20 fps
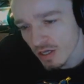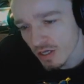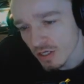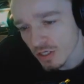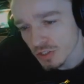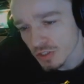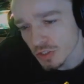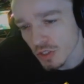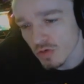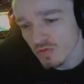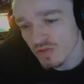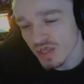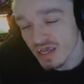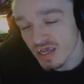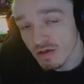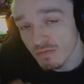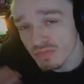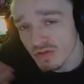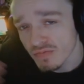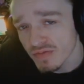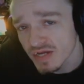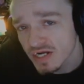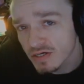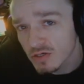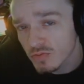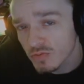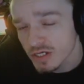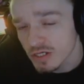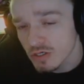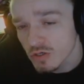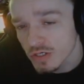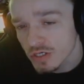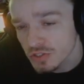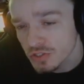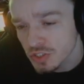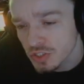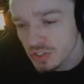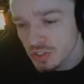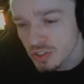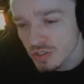So they implemented a recoil
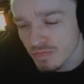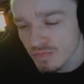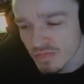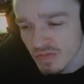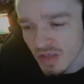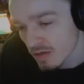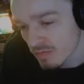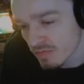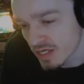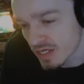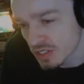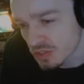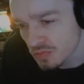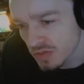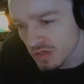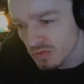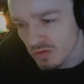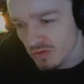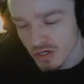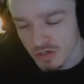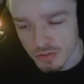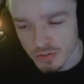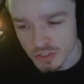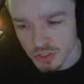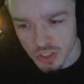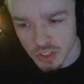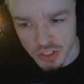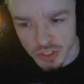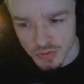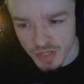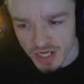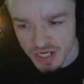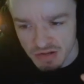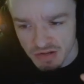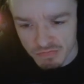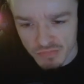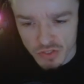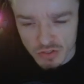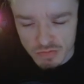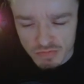system because we were just
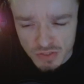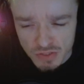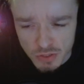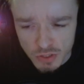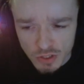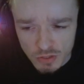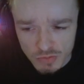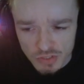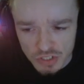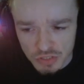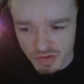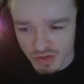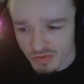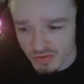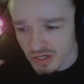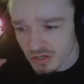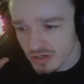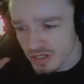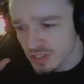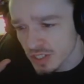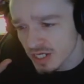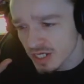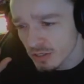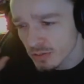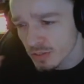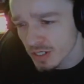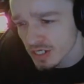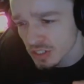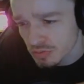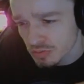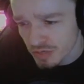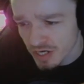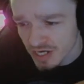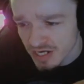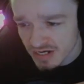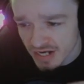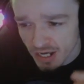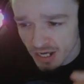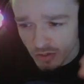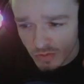fighting Bloom before, which meant we always had to fight
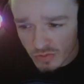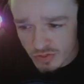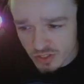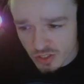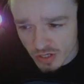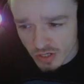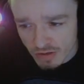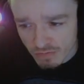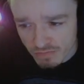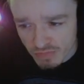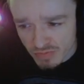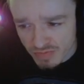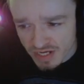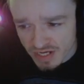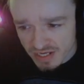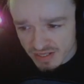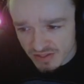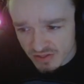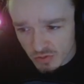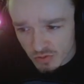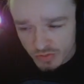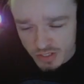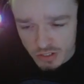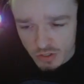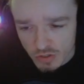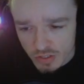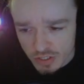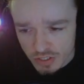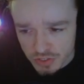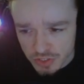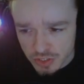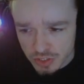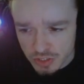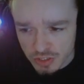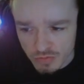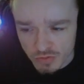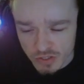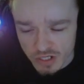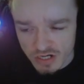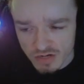spread. Now with their implementing the recoil
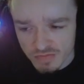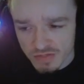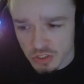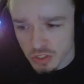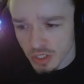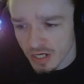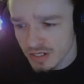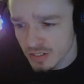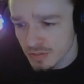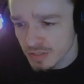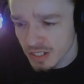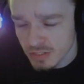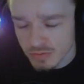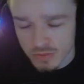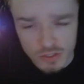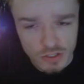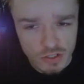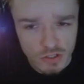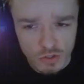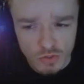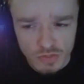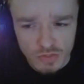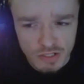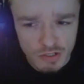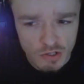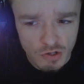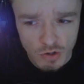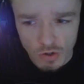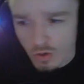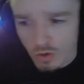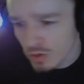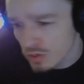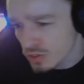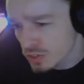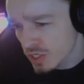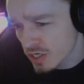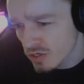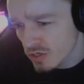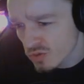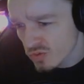system, we're going to be trying to fight vertical recoil,
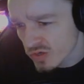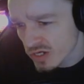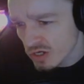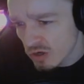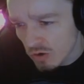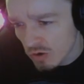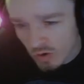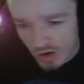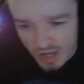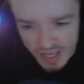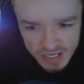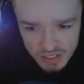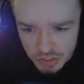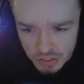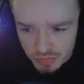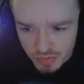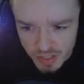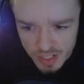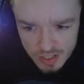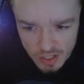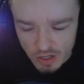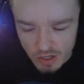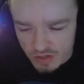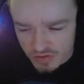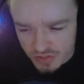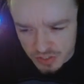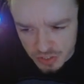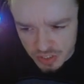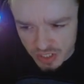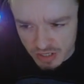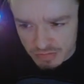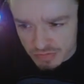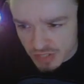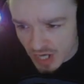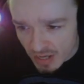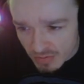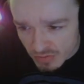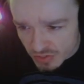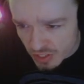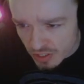horizontal recoil, and spread all at the same
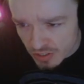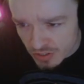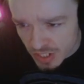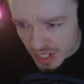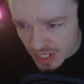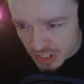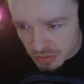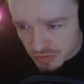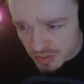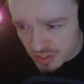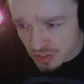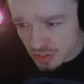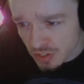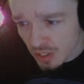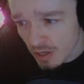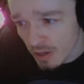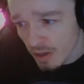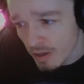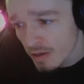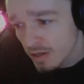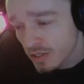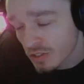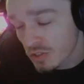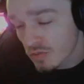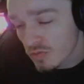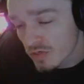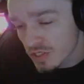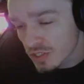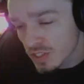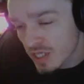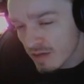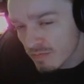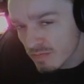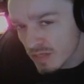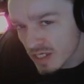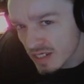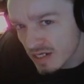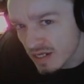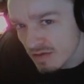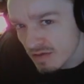time with our attachments. So what does that mean?